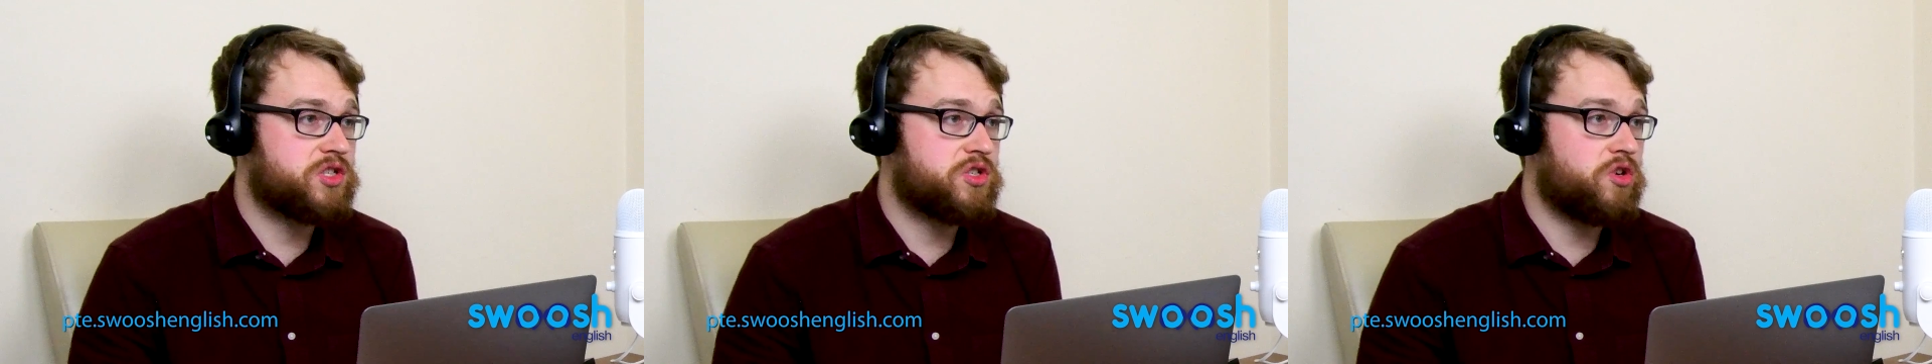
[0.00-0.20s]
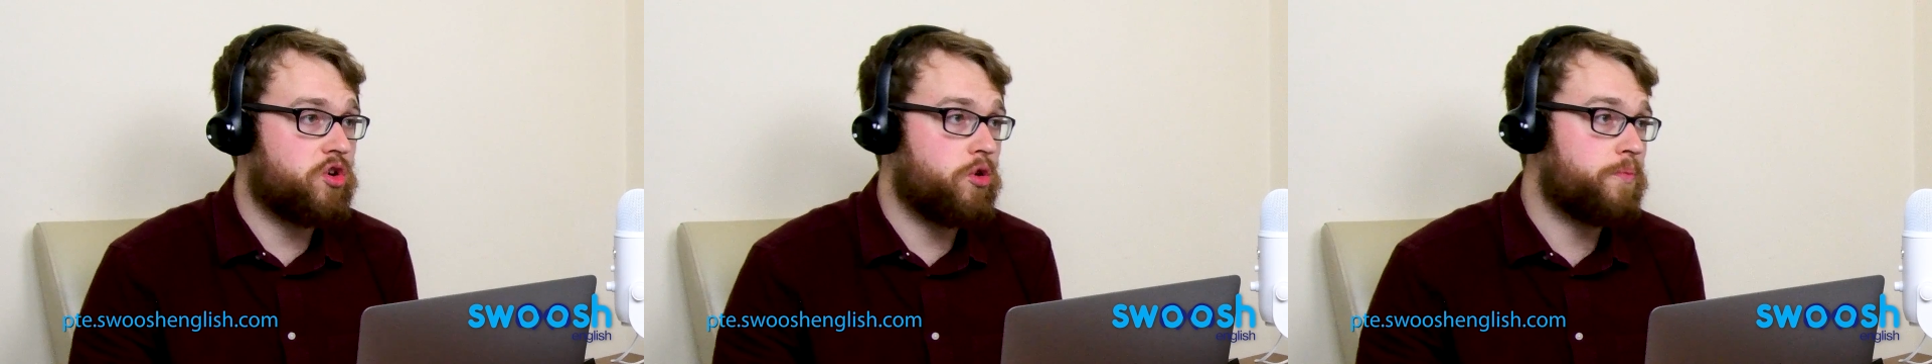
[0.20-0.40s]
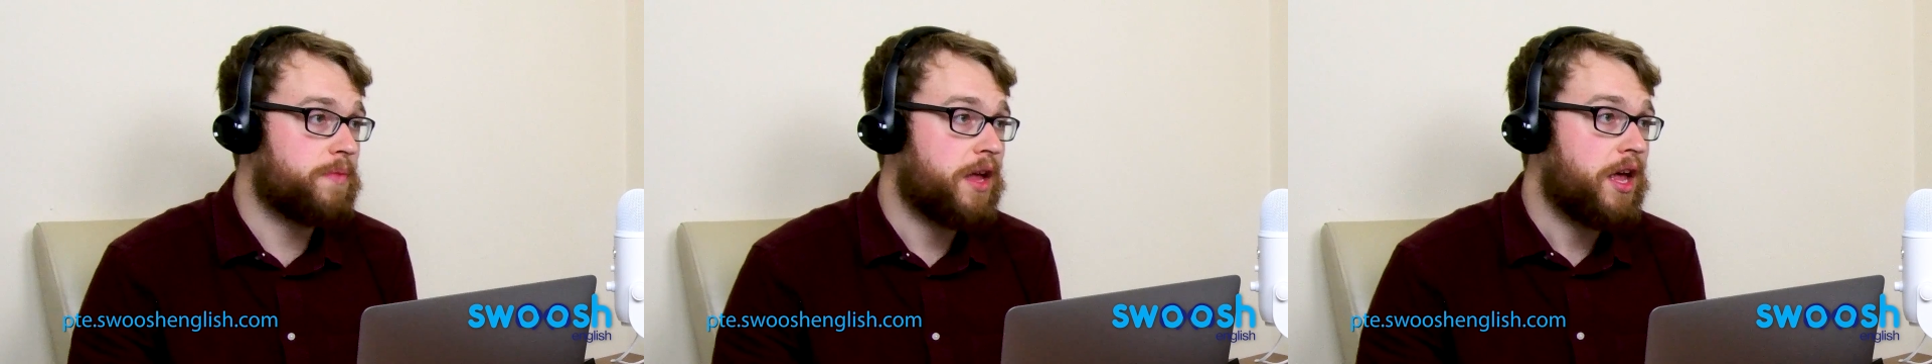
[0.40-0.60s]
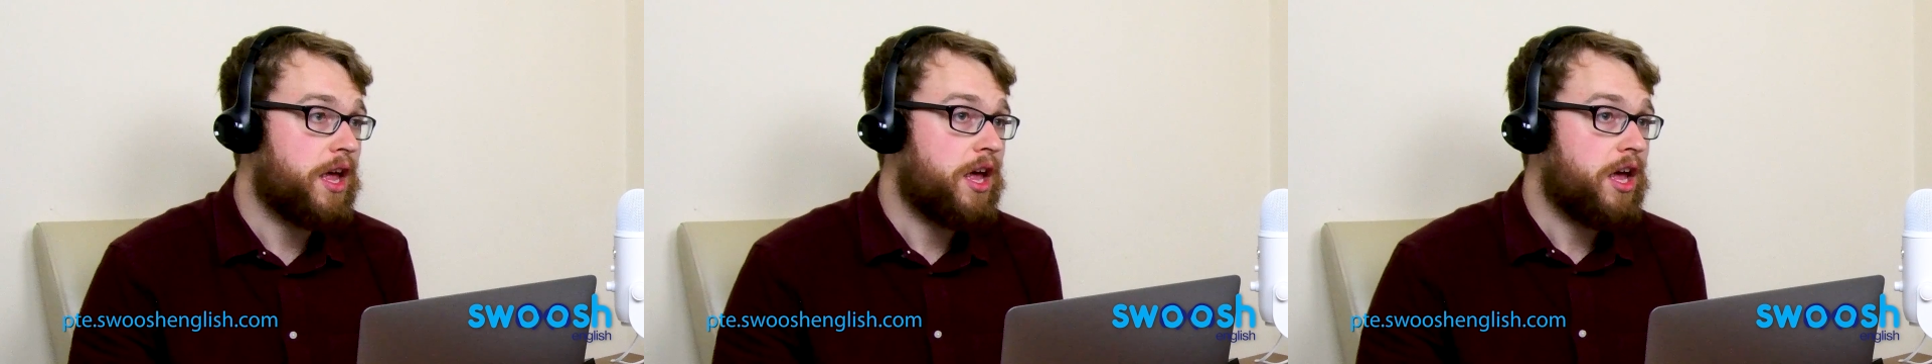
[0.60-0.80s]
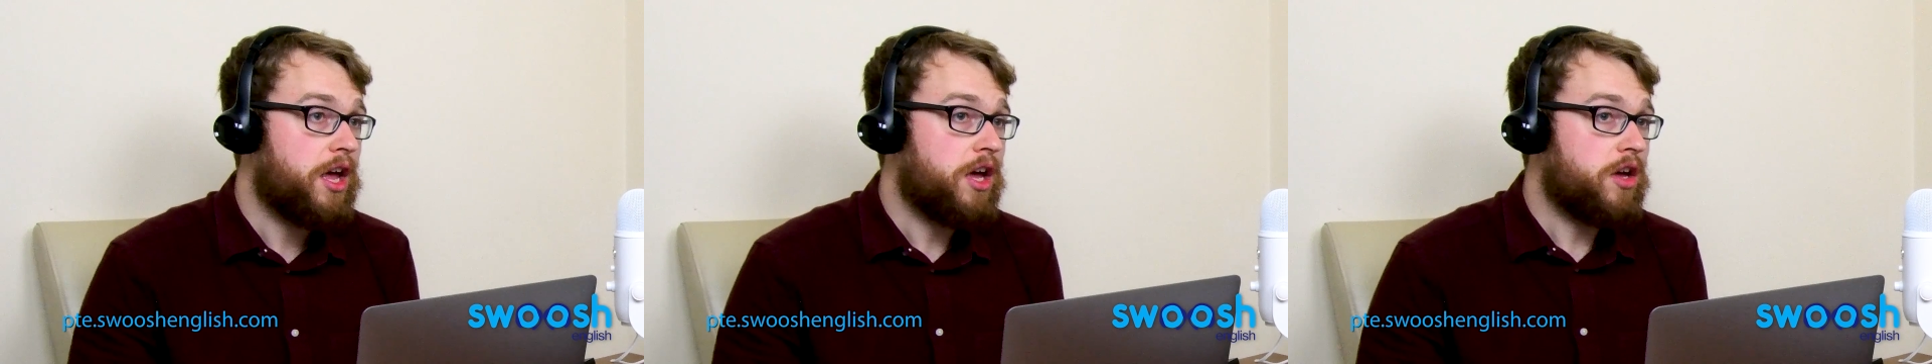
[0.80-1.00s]
So
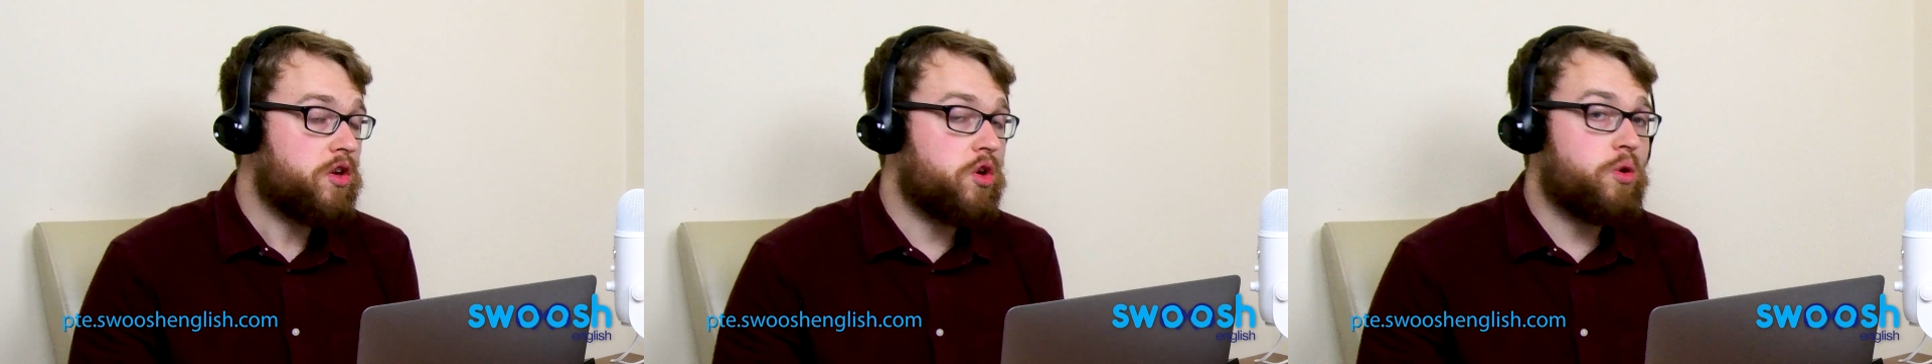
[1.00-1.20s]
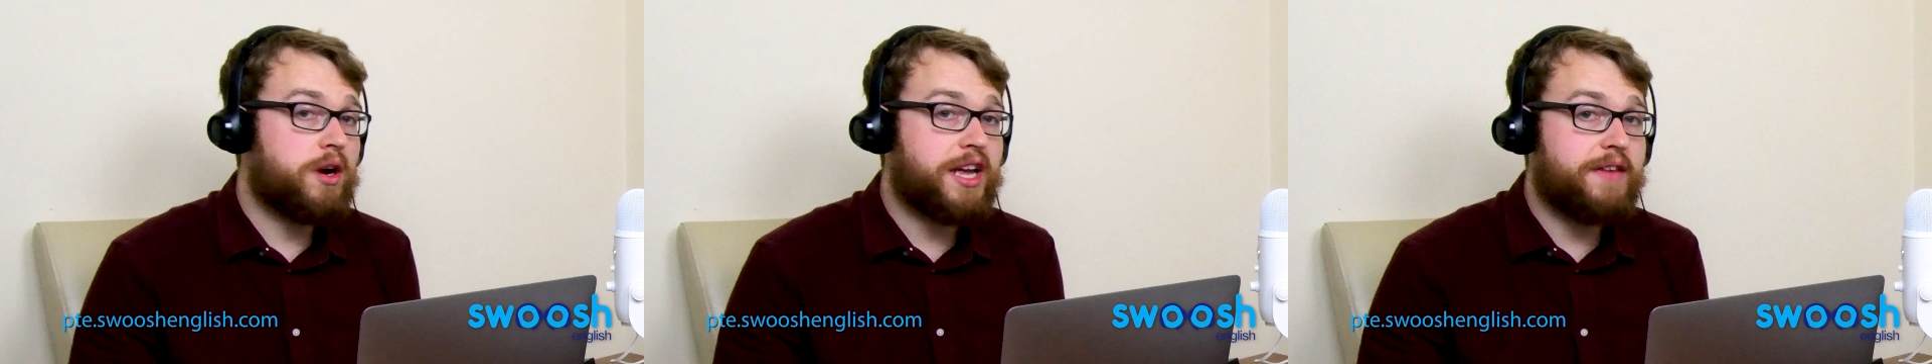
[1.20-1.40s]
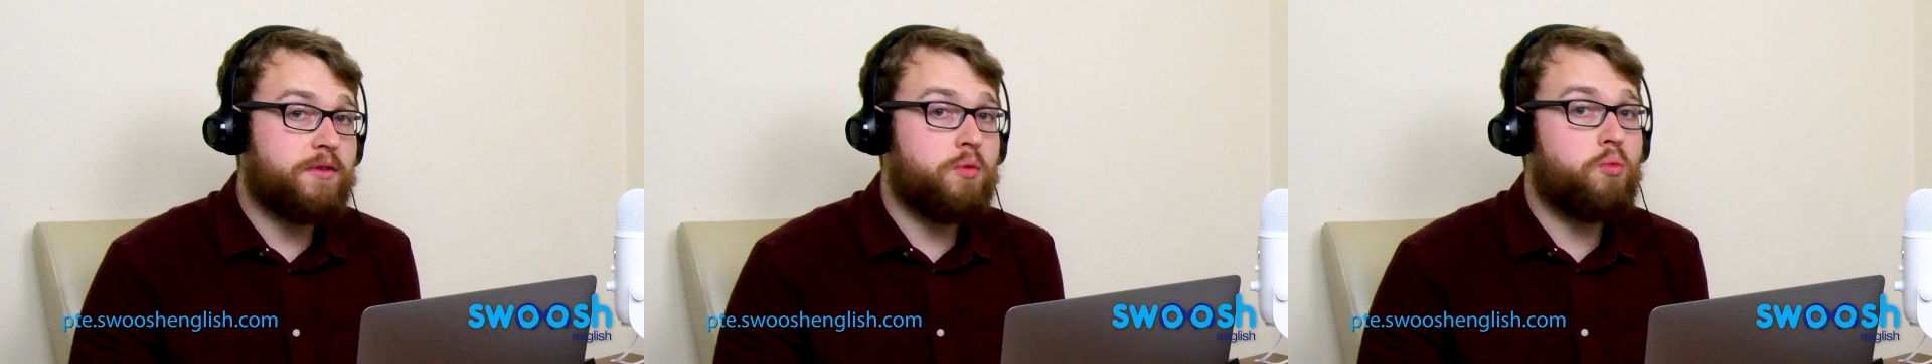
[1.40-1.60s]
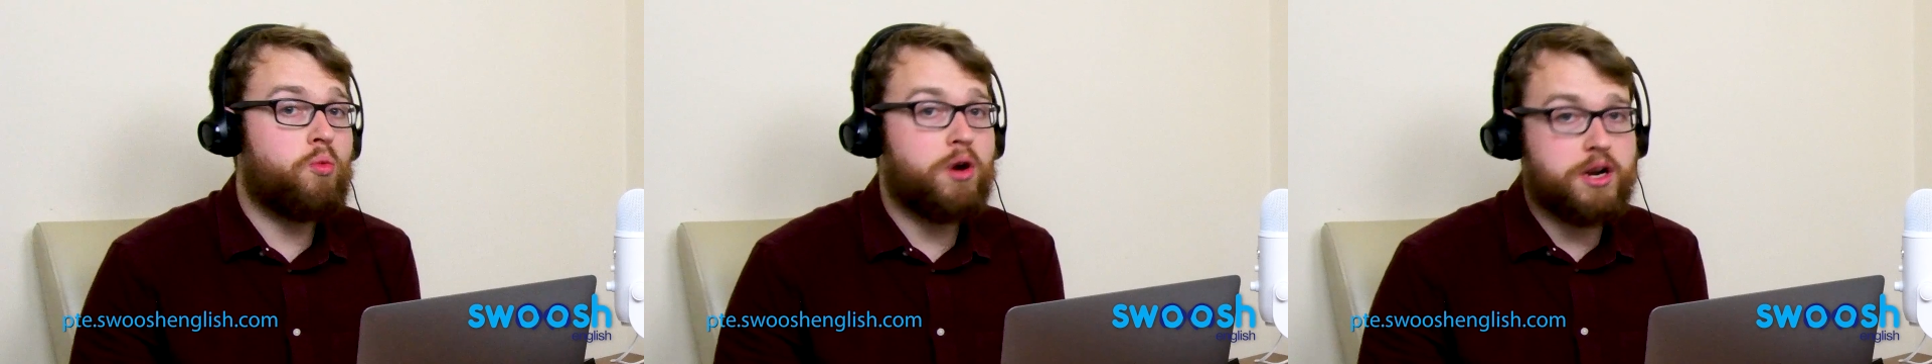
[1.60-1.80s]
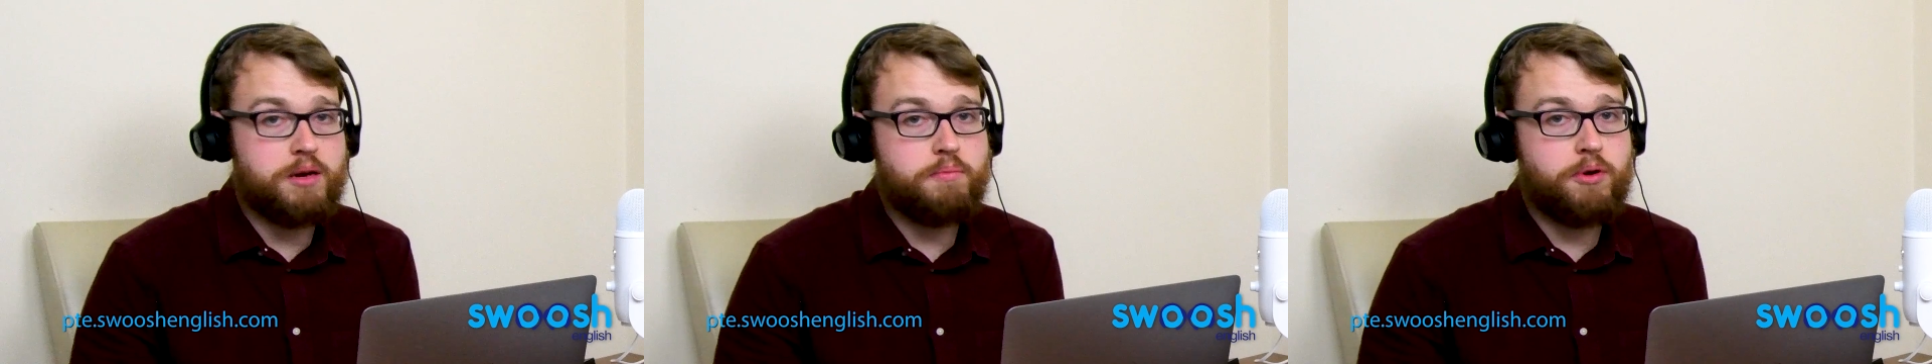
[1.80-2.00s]
you are given
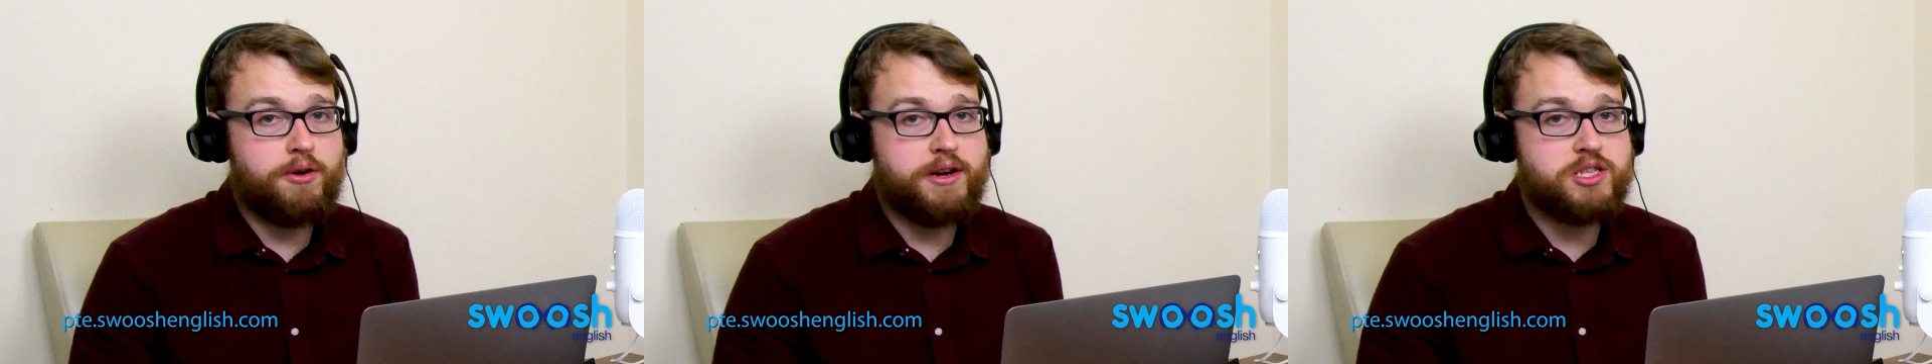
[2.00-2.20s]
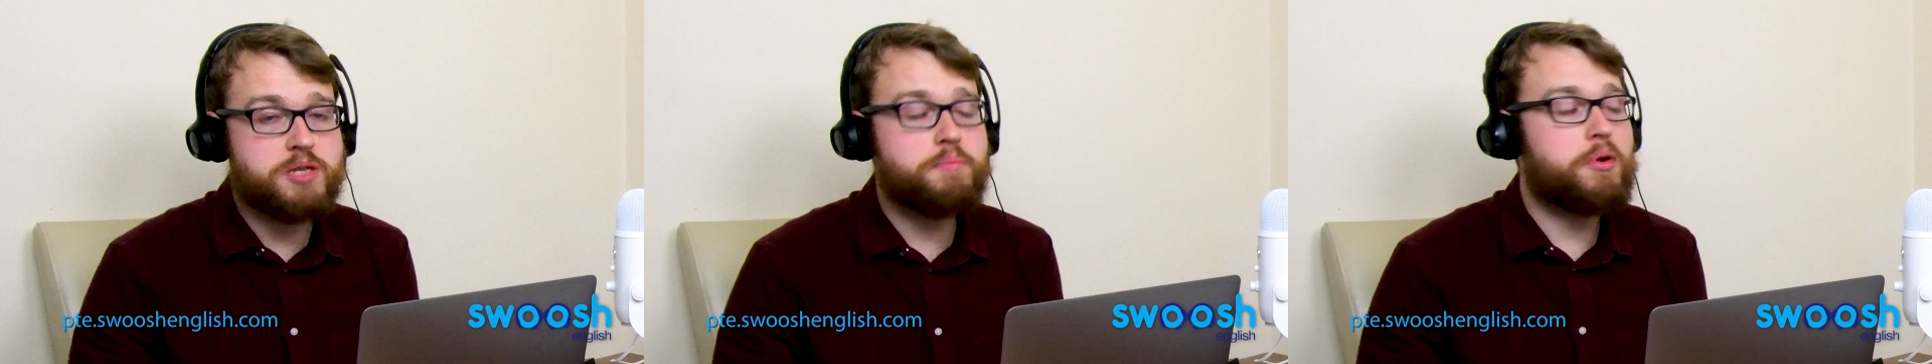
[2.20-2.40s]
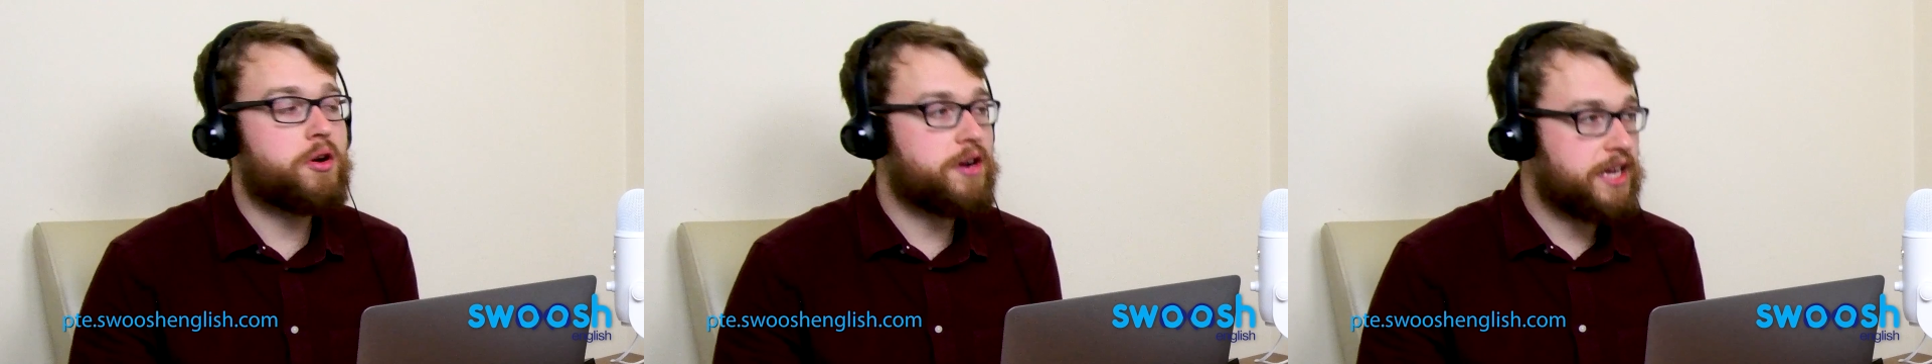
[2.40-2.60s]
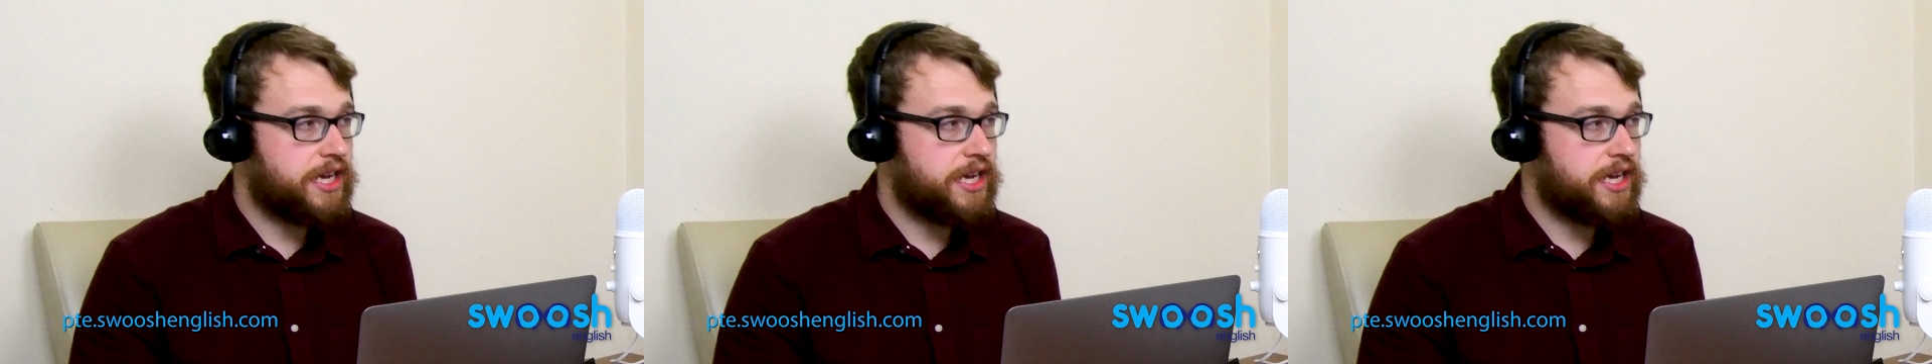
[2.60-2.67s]
1 point per